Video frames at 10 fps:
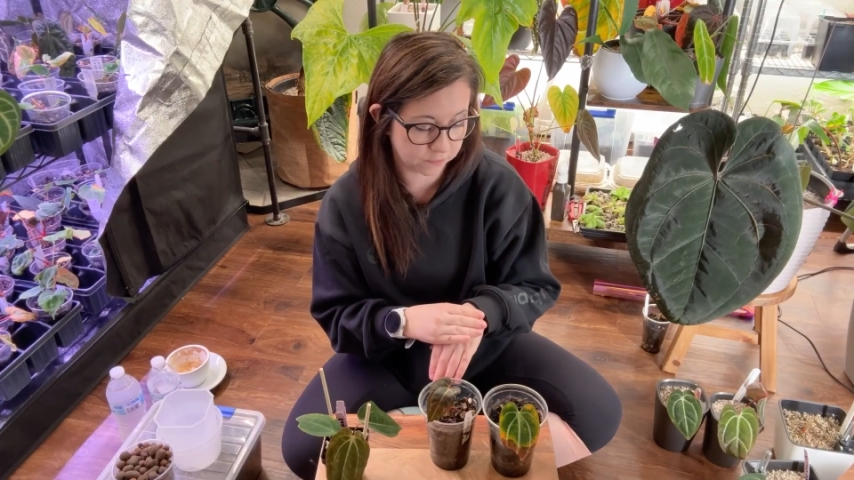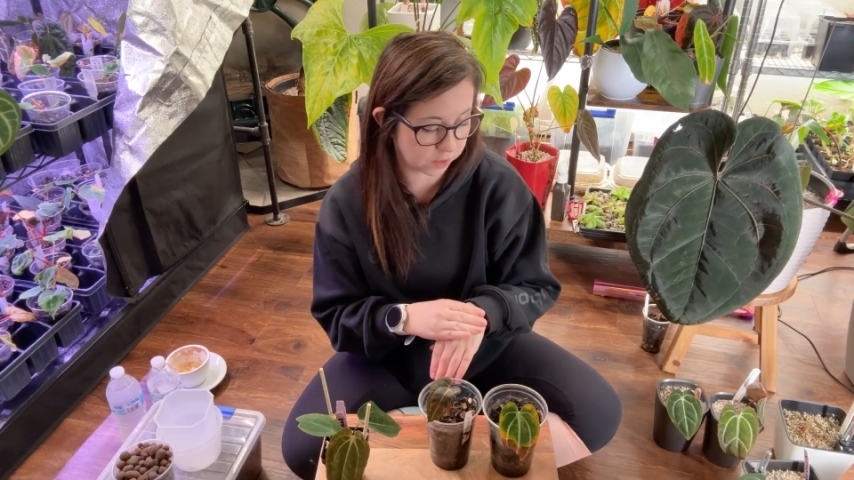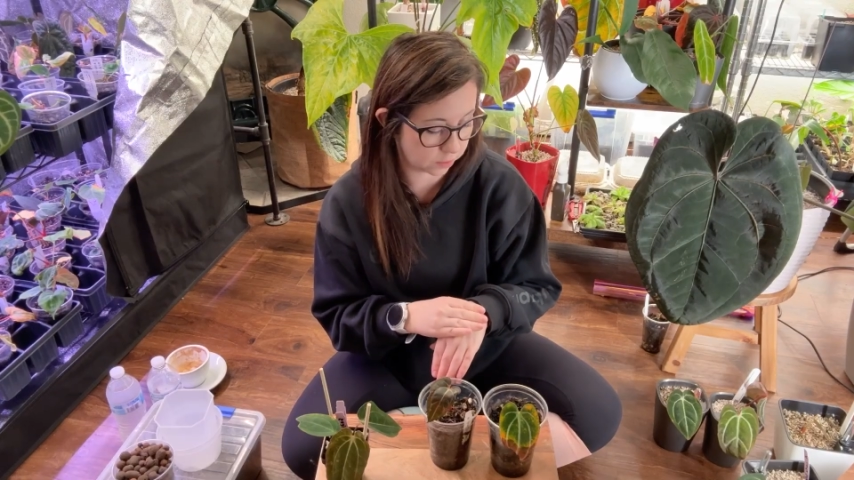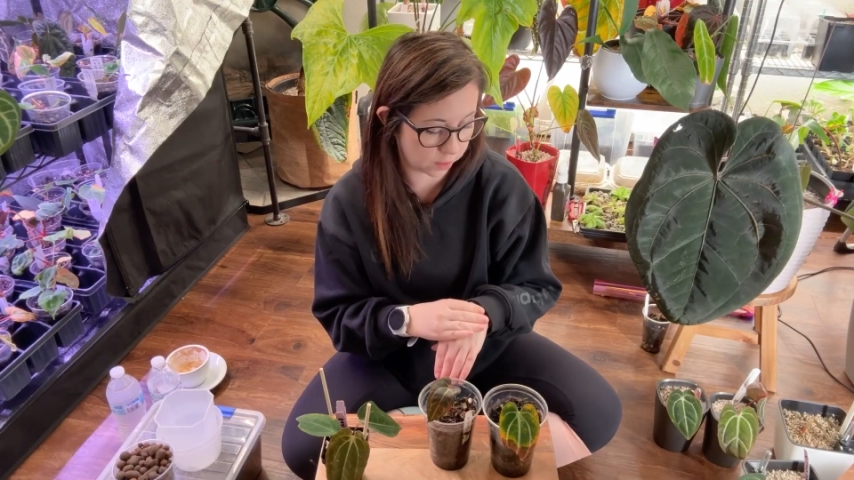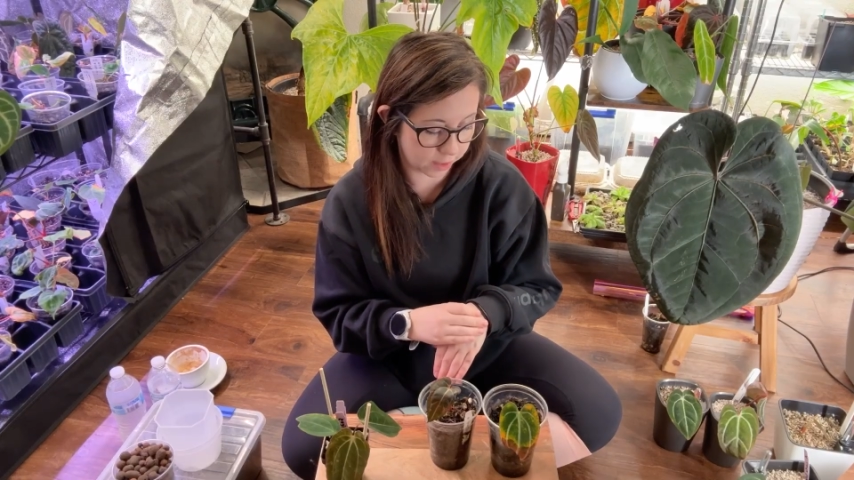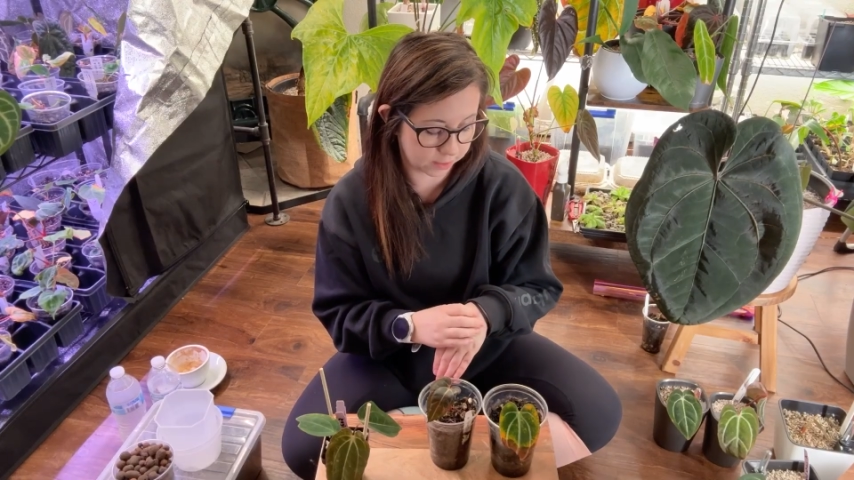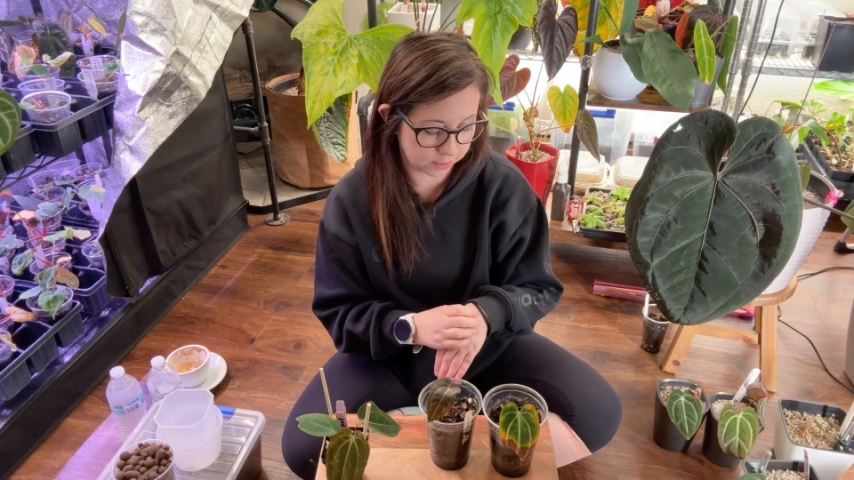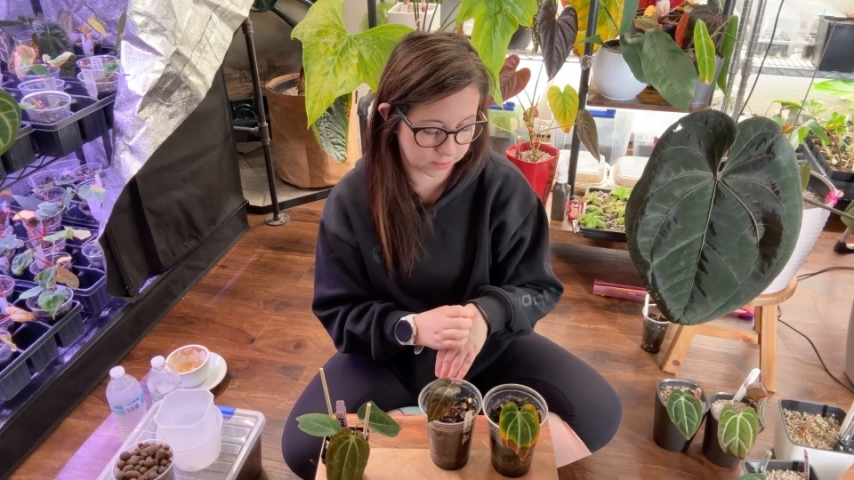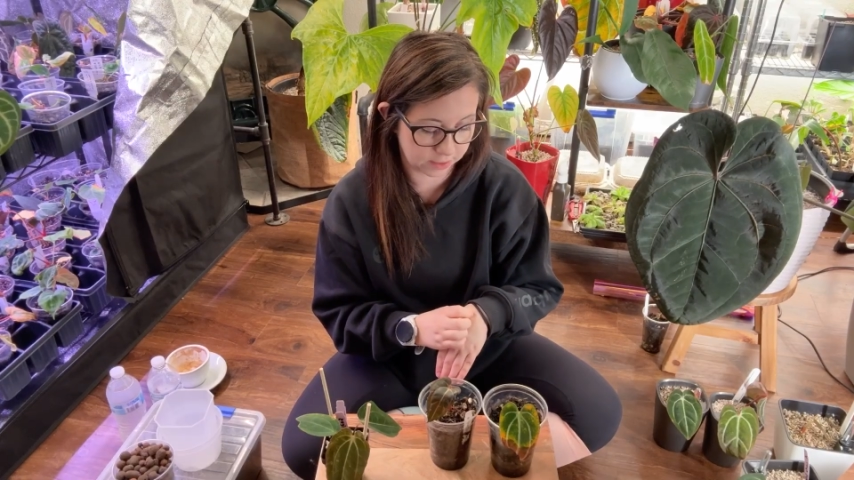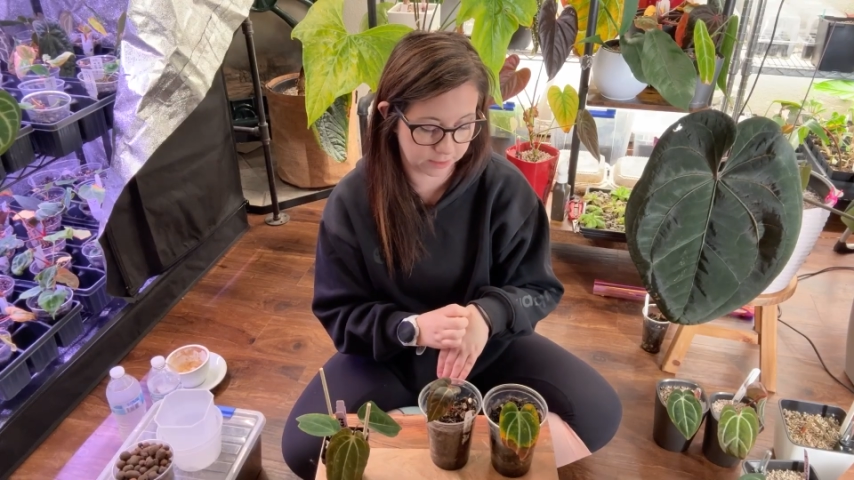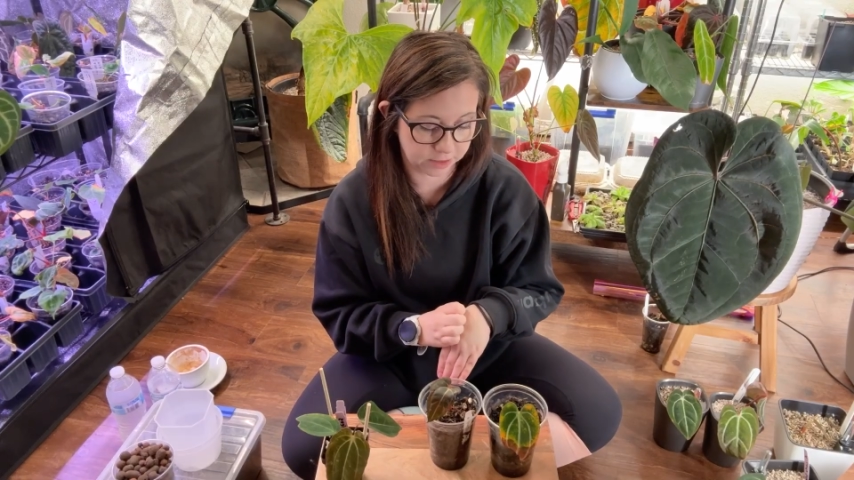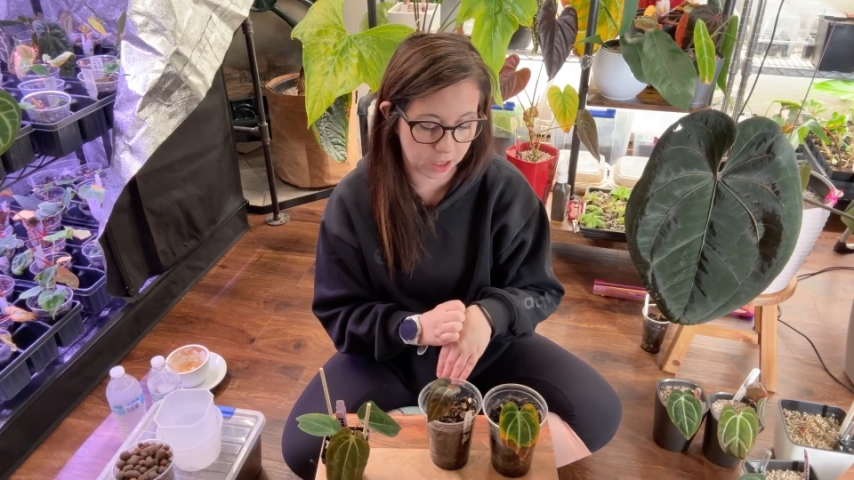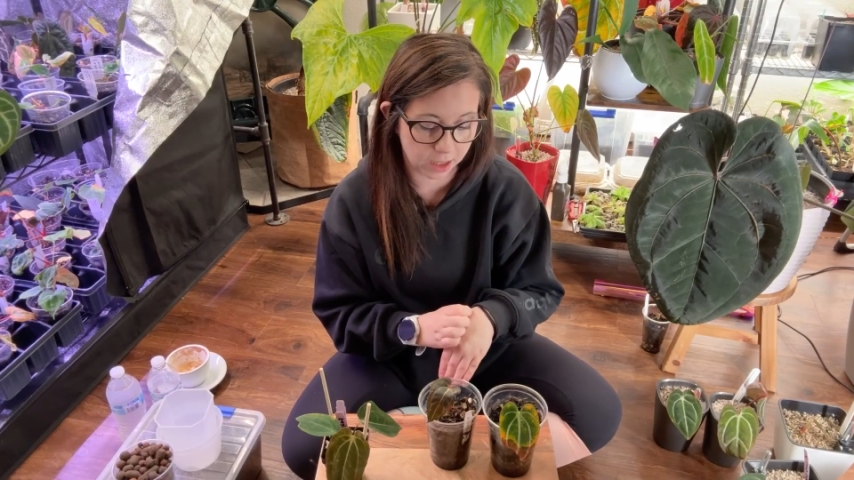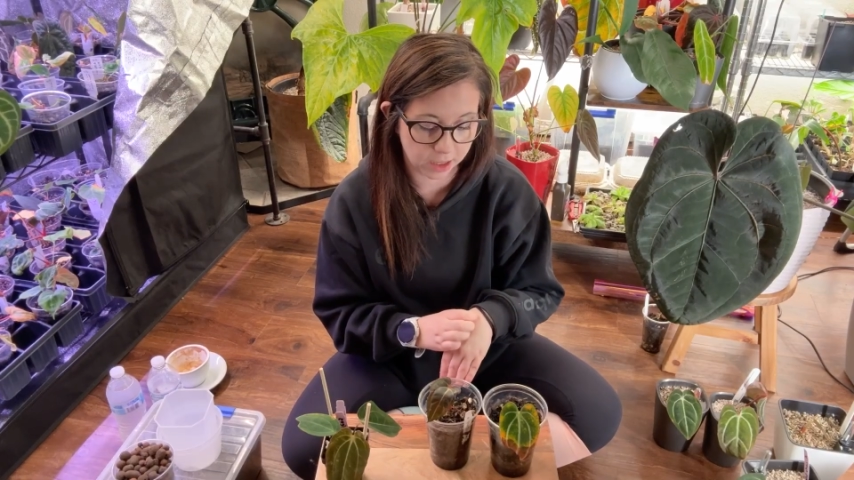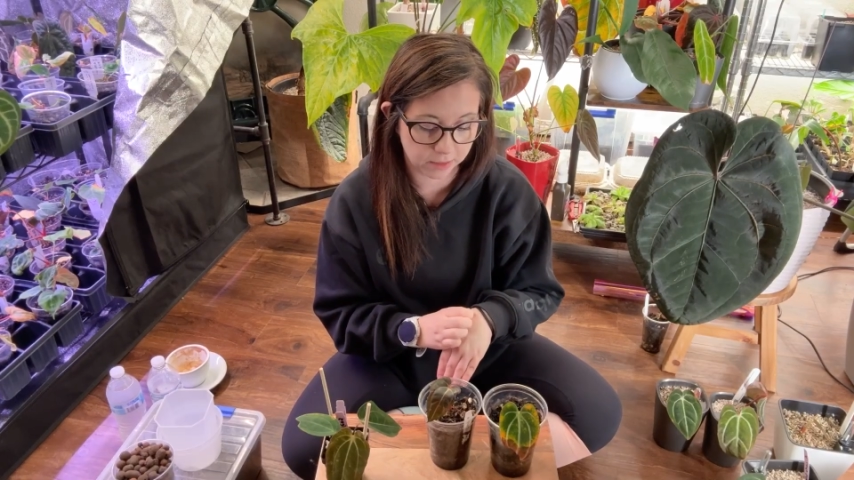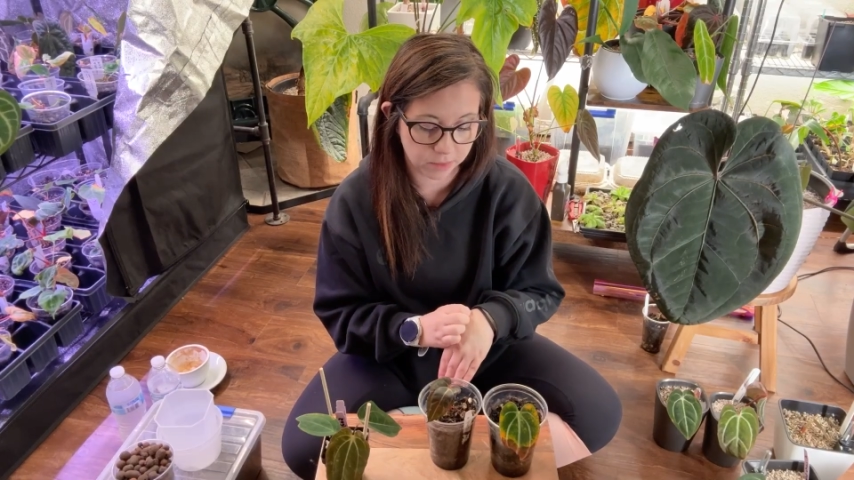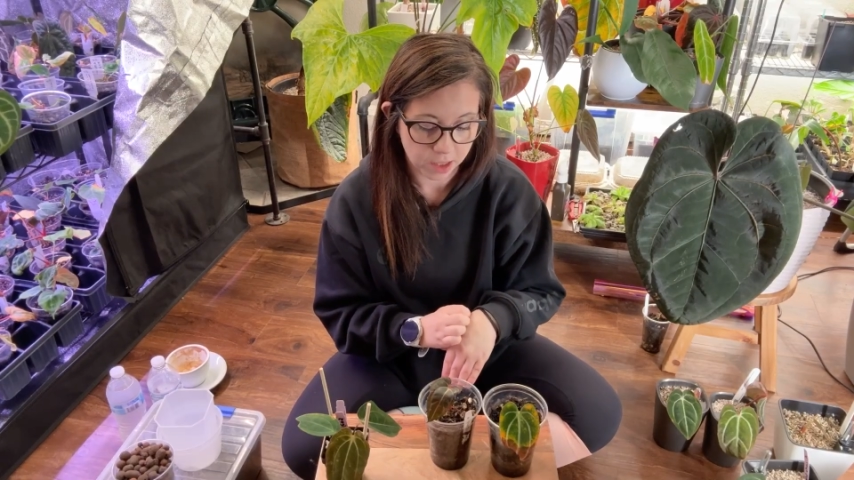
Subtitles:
declined at the same time.